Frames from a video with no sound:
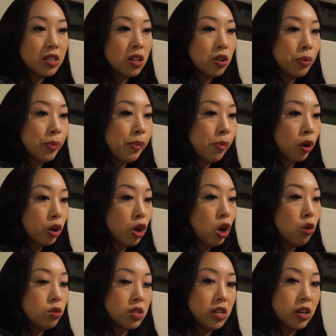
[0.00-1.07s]
a little bit more
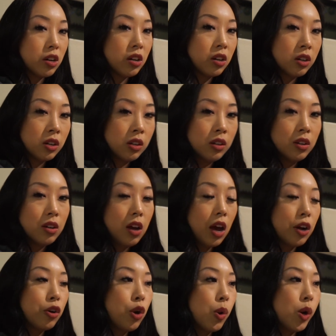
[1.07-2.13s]
cozier. I
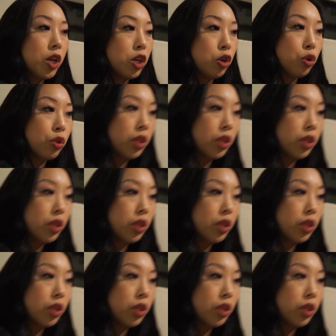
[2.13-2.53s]
don't know what you